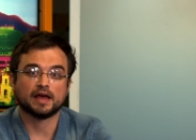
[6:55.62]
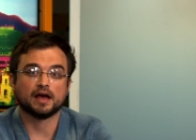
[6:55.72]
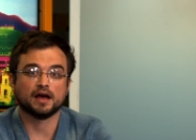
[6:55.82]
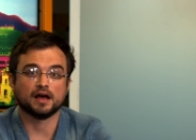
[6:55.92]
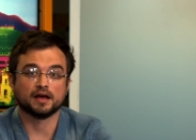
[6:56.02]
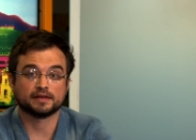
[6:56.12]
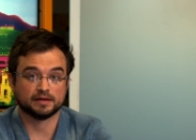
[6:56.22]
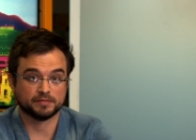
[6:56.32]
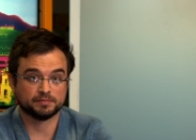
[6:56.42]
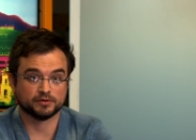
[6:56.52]
uh, can
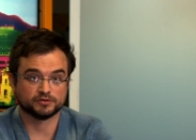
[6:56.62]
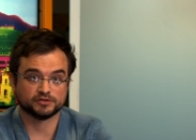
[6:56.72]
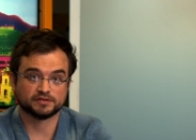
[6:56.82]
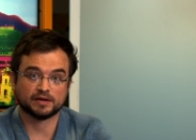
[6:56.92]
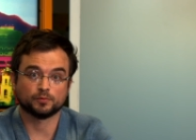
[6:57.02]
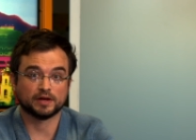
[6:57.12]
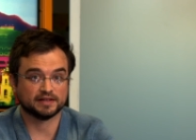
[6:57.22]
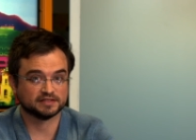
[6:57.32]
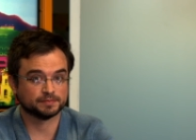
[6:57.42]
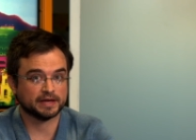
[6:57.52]
be purchased at
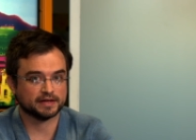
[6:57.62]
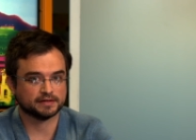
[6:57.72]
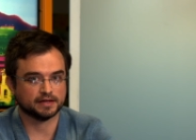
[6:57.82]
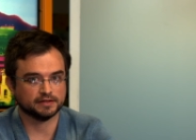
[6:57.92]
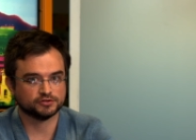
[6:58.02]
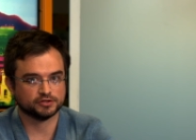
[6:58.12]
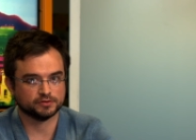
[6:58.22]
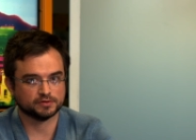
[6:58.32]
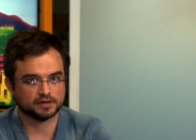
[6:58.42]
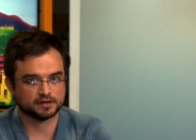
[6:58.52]

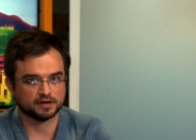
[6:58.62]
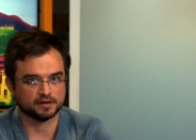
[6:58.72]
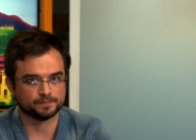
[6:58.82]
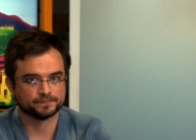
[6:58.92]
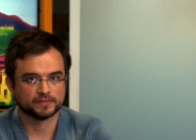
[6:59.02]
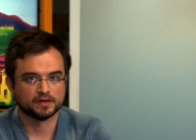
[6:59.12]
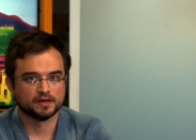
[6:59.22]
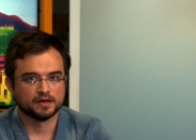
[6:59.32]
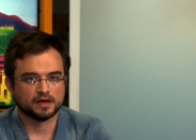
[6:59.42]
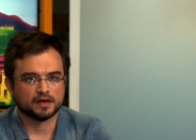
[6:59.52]
weddingbandshq.com.
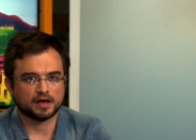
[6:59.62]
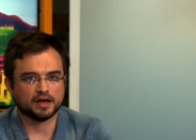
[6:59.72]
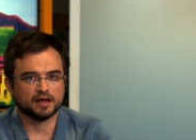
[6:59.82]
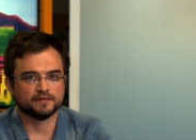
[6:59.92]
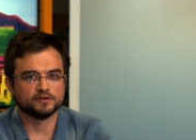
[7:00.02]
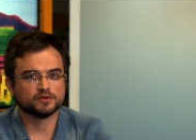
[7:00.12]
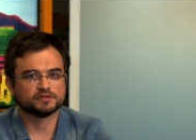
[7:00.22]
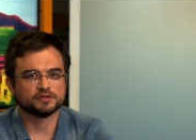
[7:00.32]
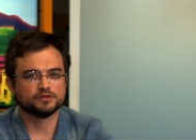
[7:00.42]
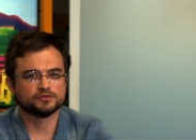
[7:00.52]
I've noticed
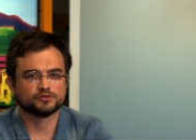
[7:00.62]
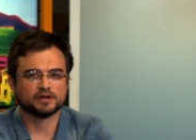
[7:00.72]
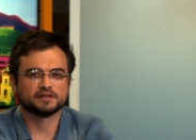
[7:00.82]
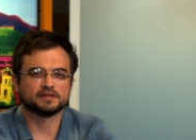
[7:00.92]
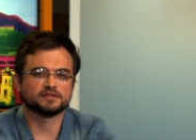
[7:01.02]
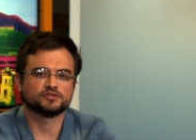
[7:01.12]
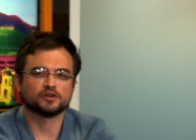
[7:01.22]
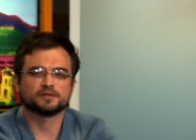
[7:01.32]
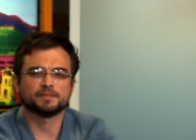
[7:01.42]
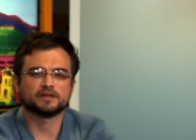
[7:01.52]
a huge trend in these
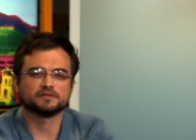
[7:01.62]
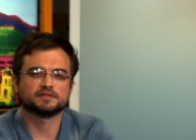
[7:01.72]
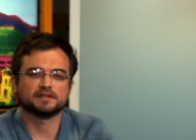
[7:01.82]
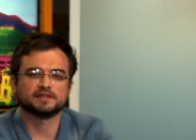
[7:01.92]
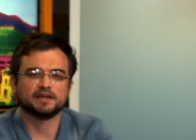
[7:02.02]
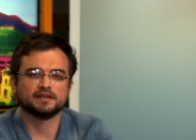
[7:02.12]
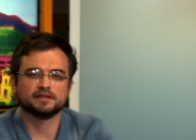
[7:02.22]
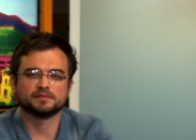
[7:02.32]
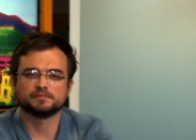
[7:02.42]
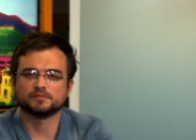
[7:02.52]
dark metal titanium